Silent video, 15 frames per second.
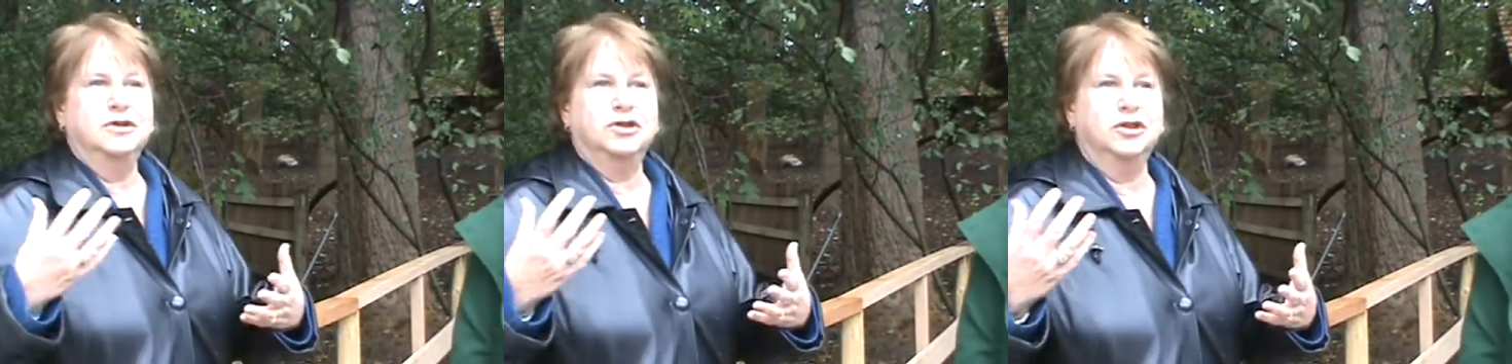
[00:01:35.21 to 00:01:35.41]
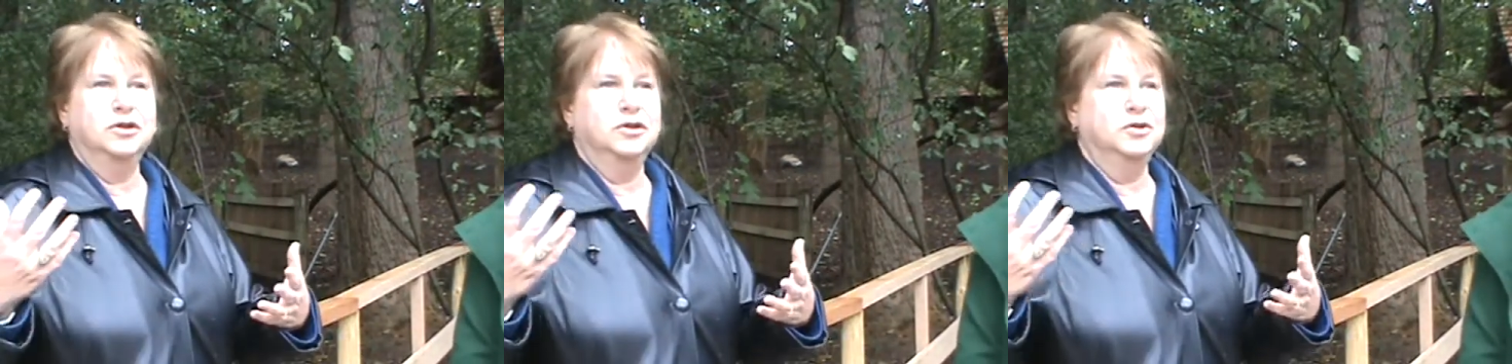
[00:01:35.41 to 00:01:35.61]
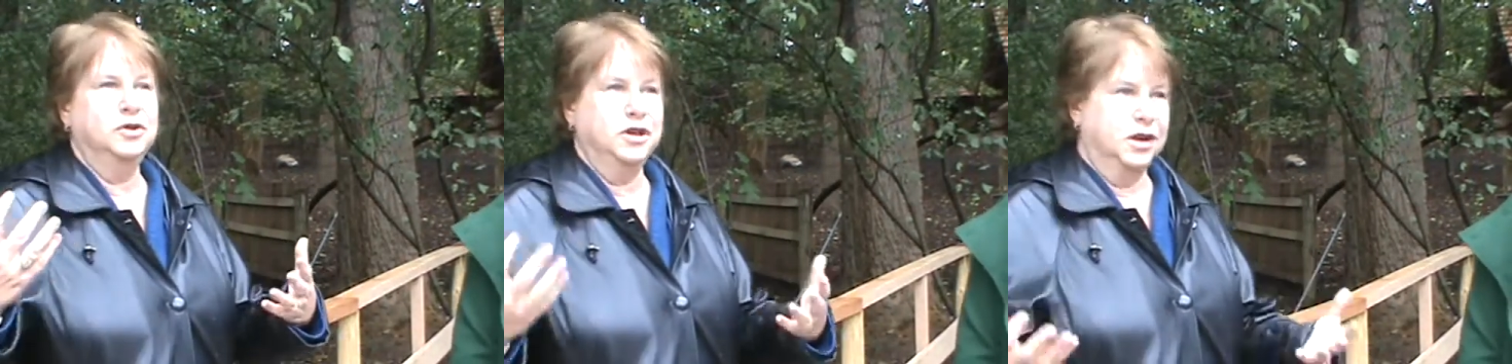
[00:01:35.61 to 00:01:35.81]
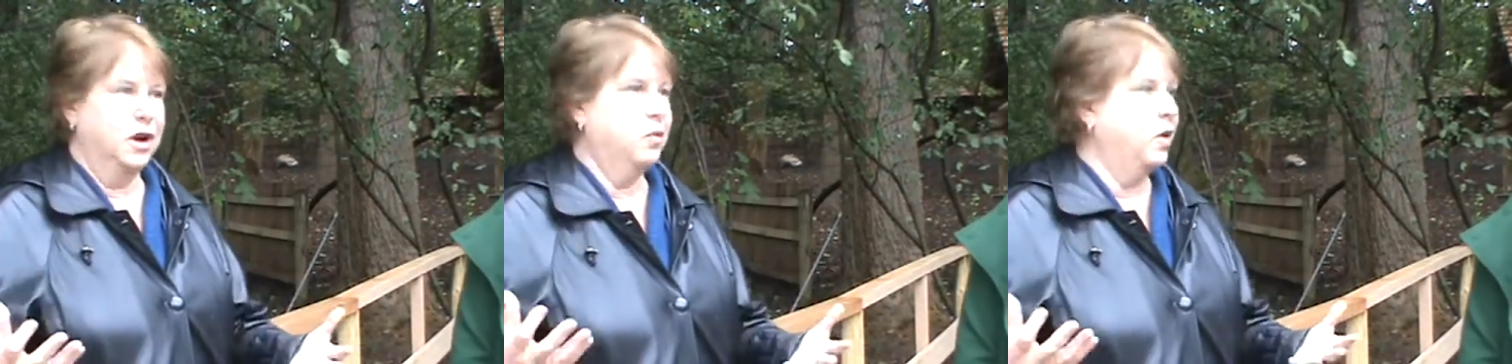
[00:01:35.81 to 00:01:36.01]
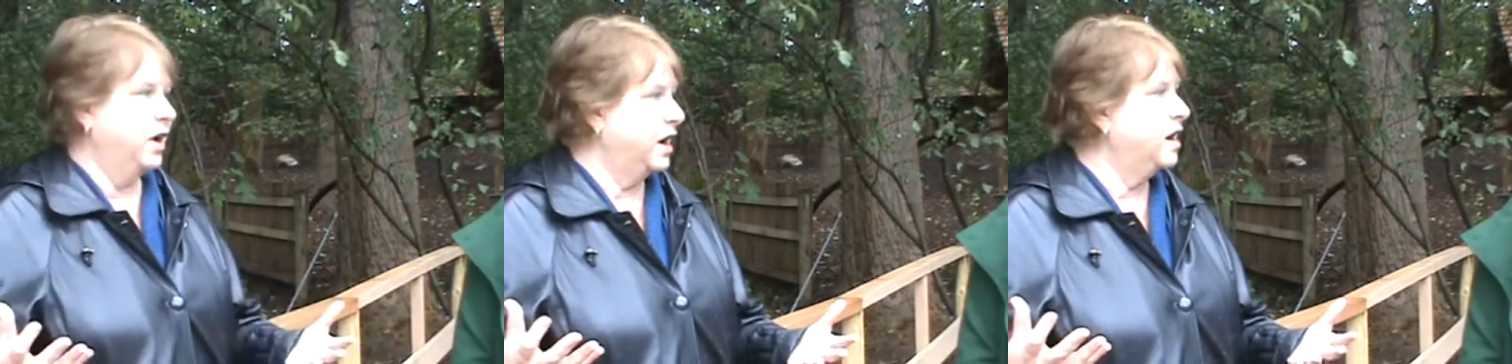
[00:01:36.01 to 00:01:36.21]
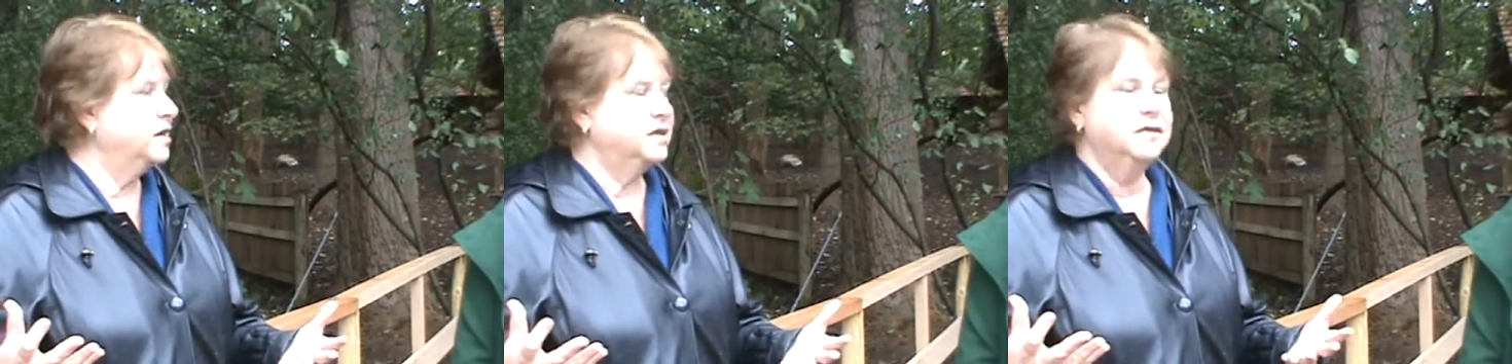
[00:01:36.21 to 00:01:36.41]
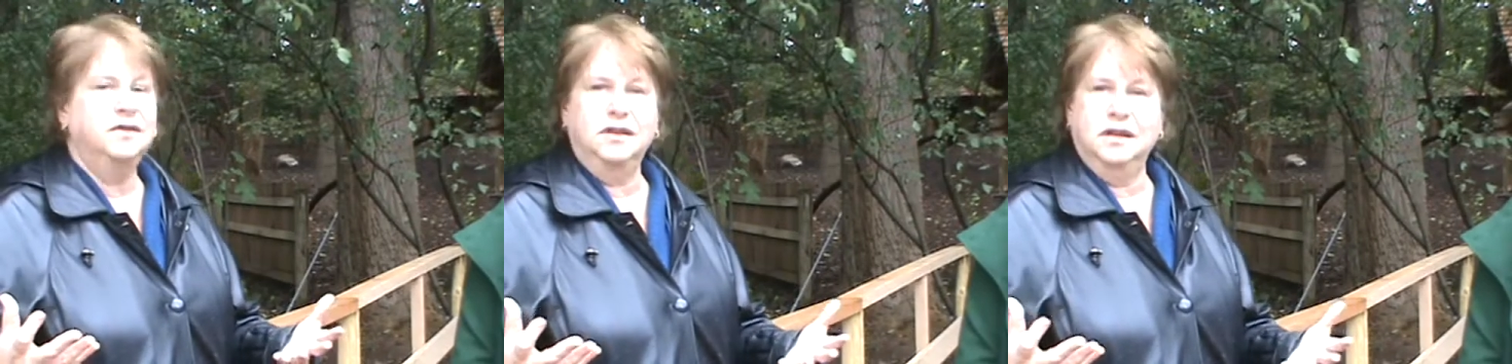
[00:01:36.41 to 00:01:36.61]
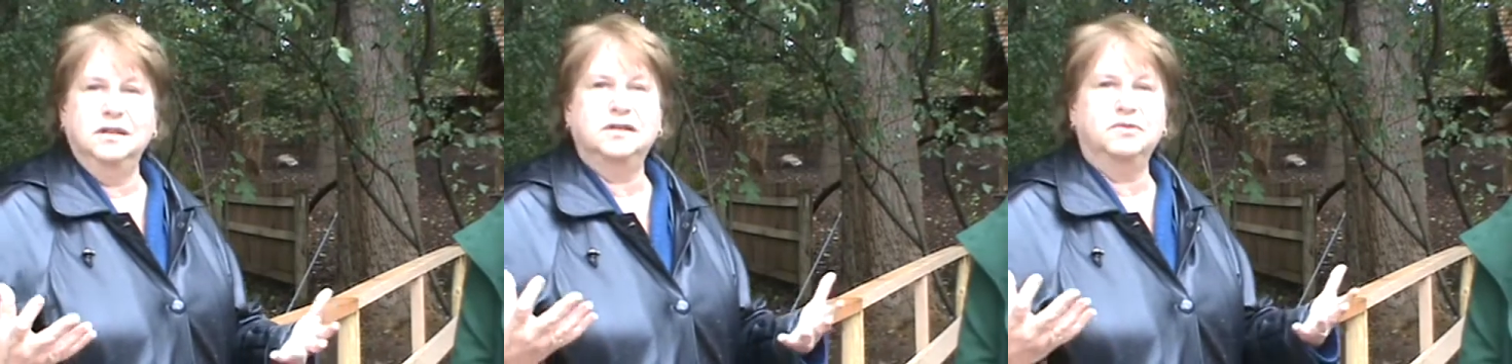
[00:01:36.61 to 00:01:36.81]
to you know what kinds of
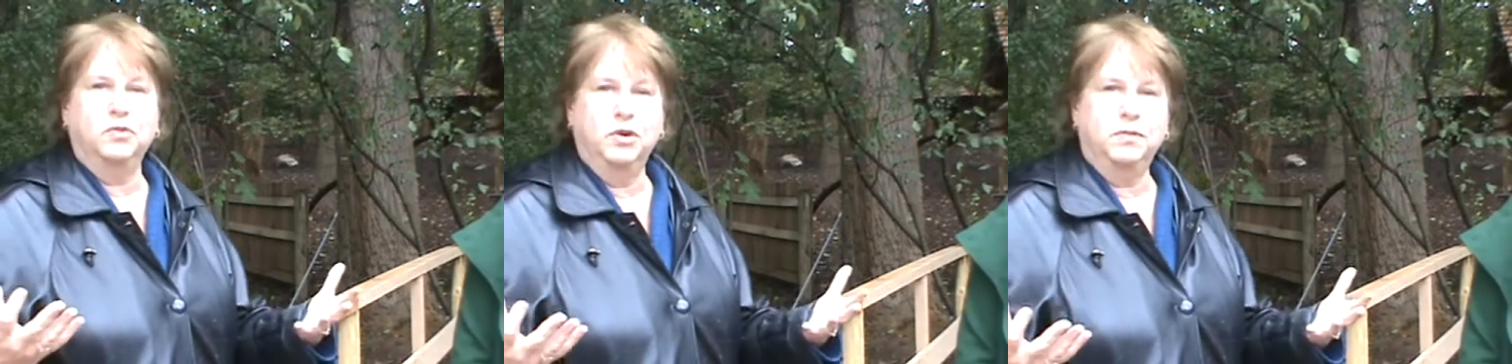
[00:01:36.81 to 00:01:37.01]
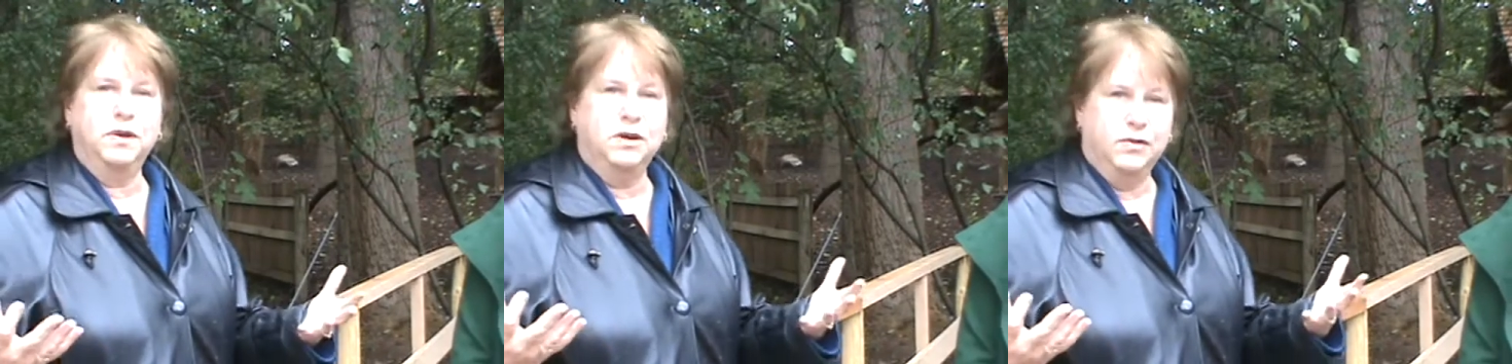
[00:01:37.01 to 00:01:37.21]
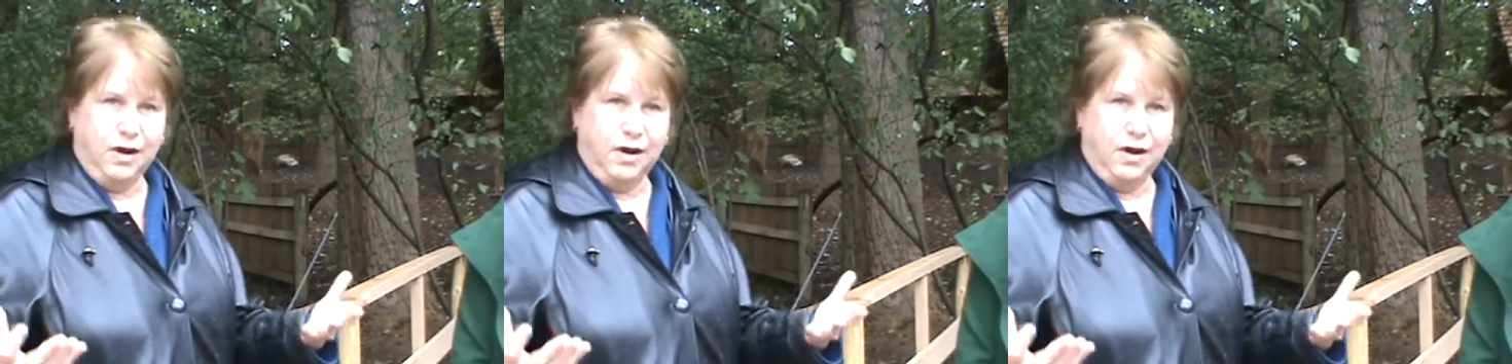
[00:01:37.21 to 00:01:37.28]
things would be